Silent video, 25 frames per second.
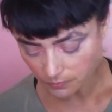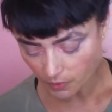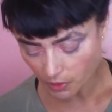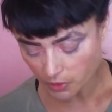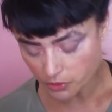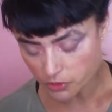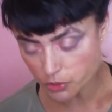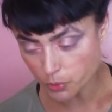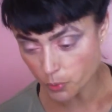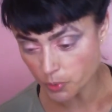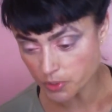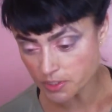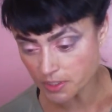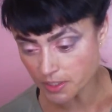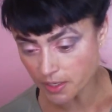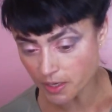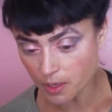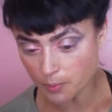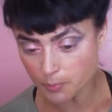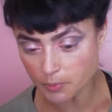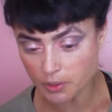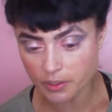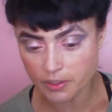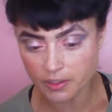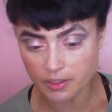So once again,
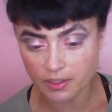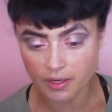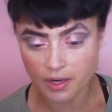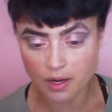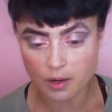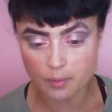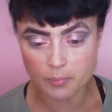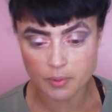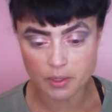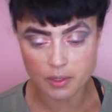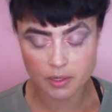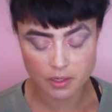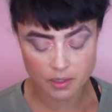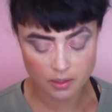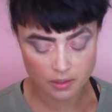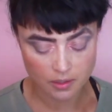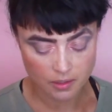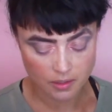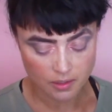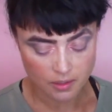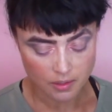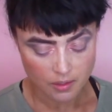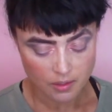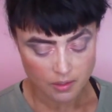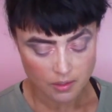I'm cleaning out my,
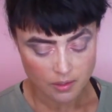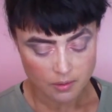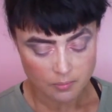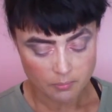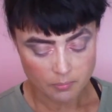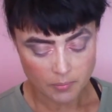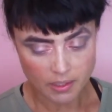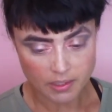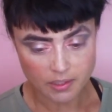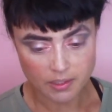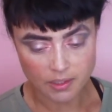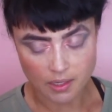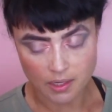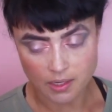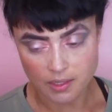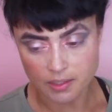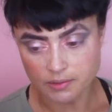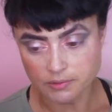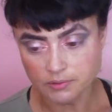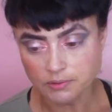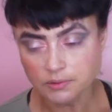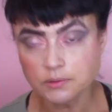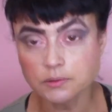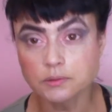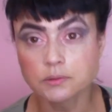my
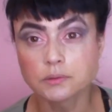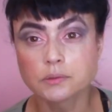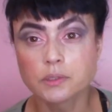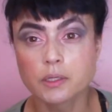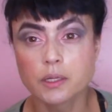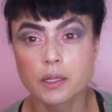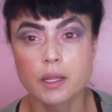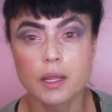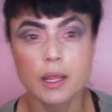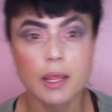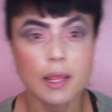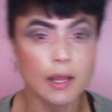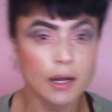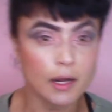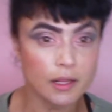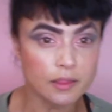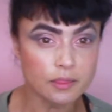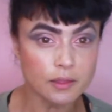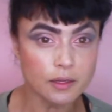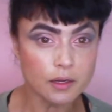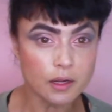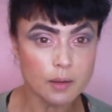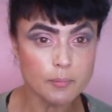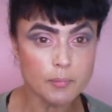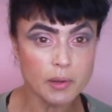gun. And I
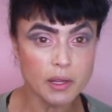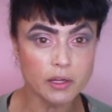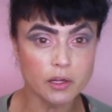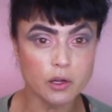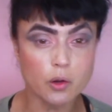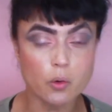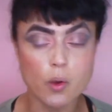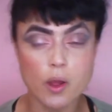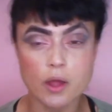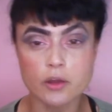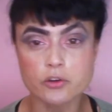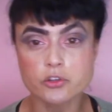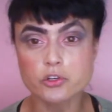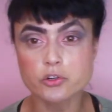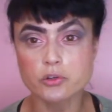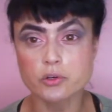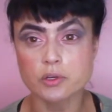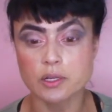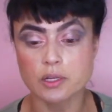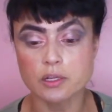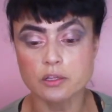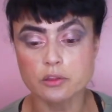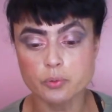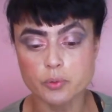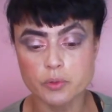think I might go
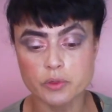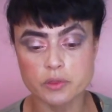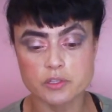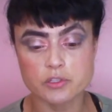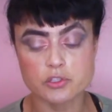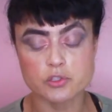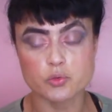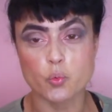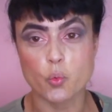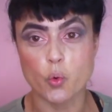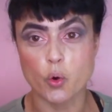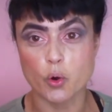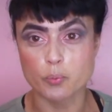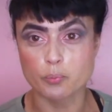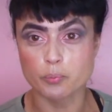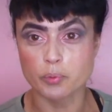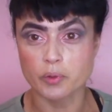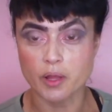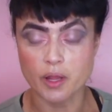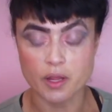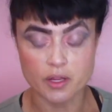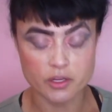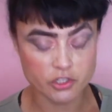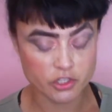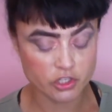underneath with this warm
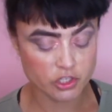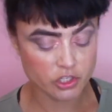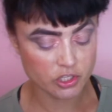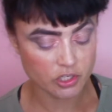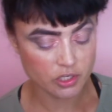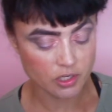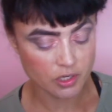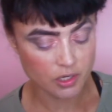blush.